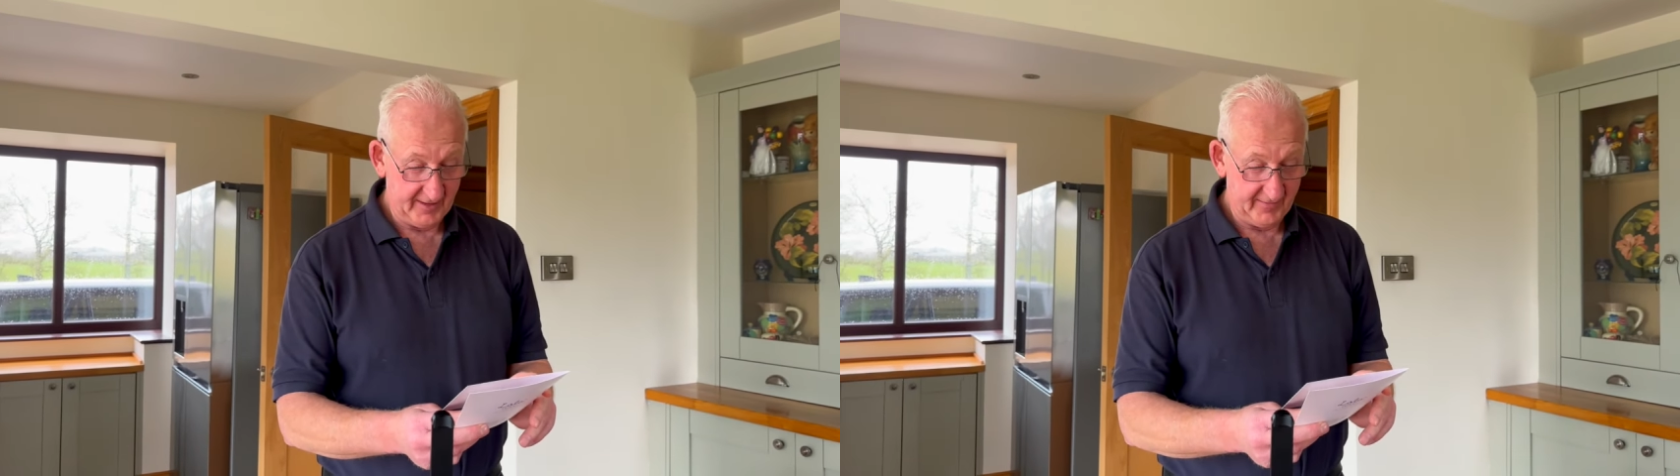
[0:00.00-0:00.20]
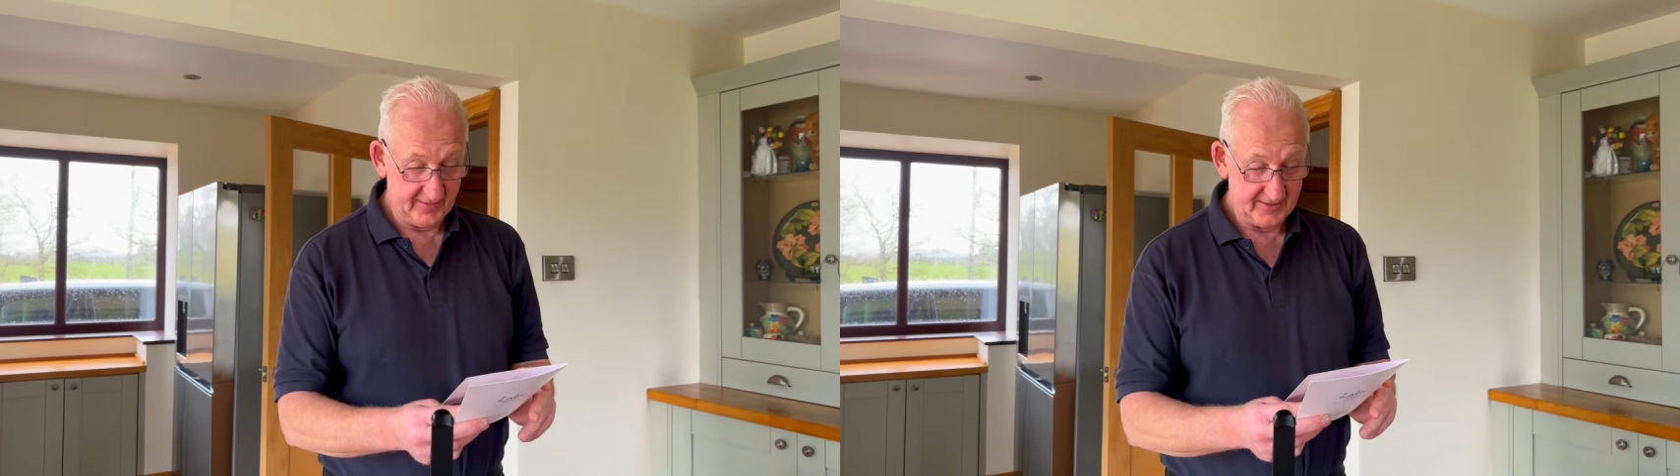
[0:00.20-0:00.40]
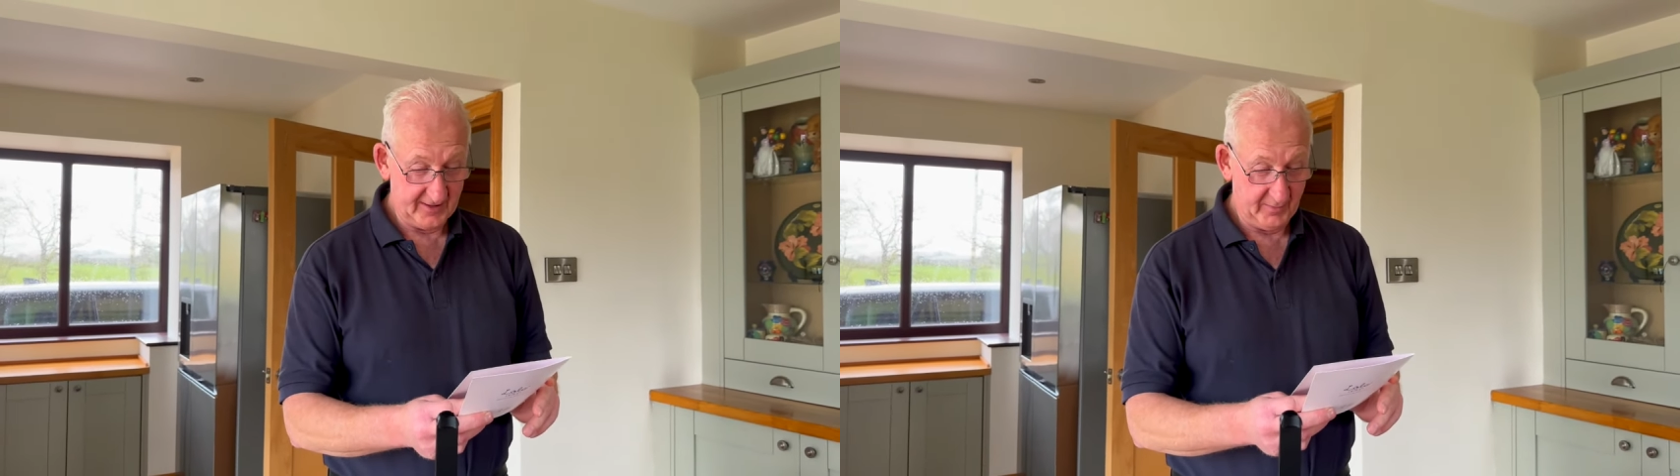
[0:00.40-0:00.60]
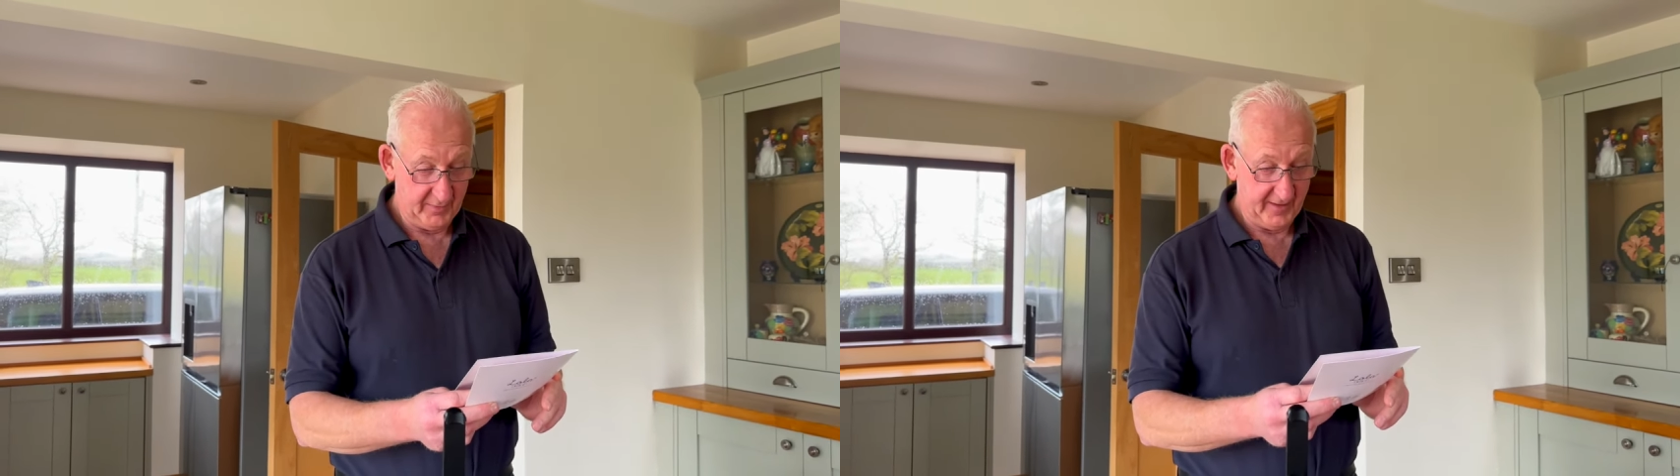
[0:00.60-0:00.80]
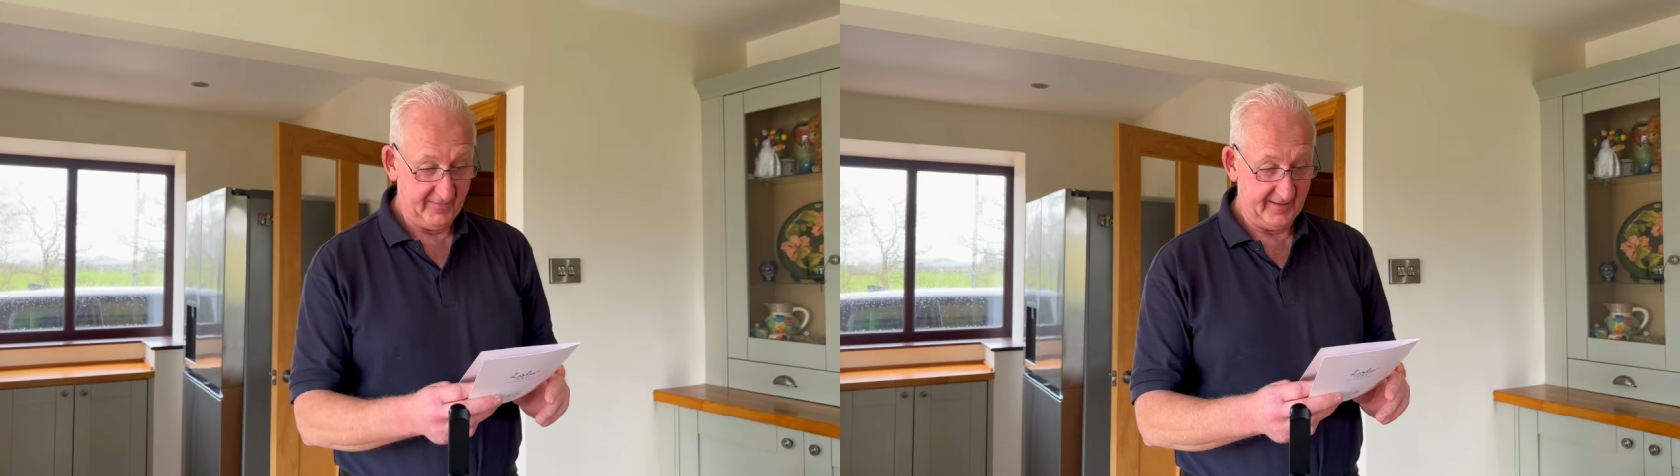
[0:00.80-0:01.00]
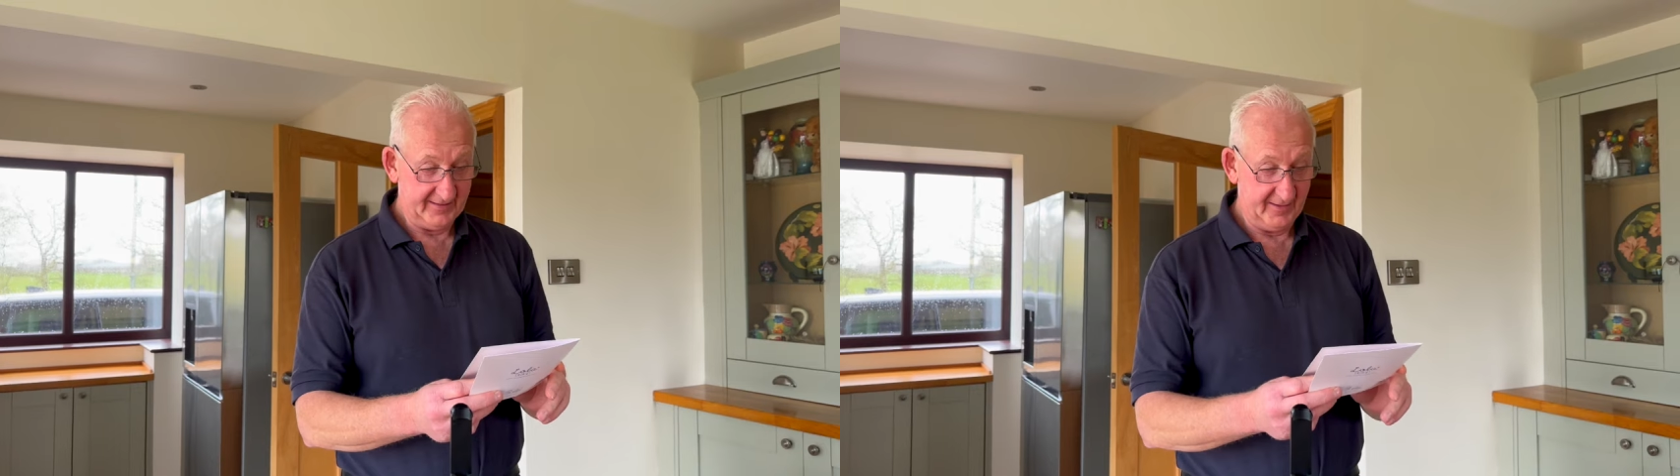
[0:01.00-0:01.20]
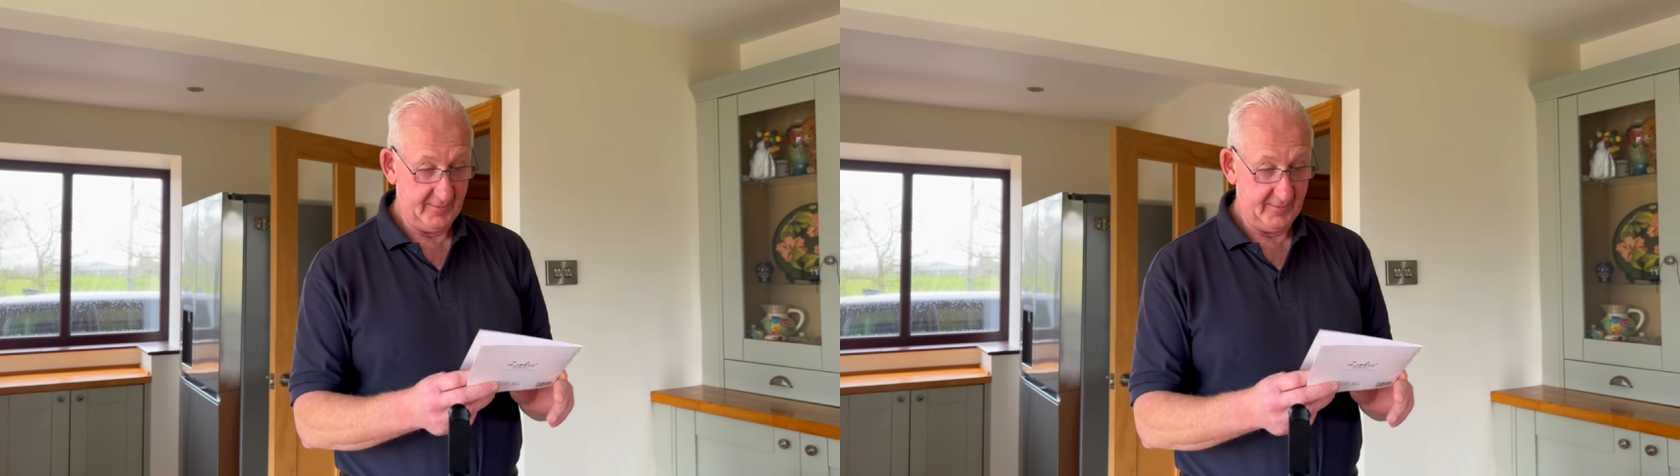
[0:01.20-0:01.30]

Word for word: however, still perfect to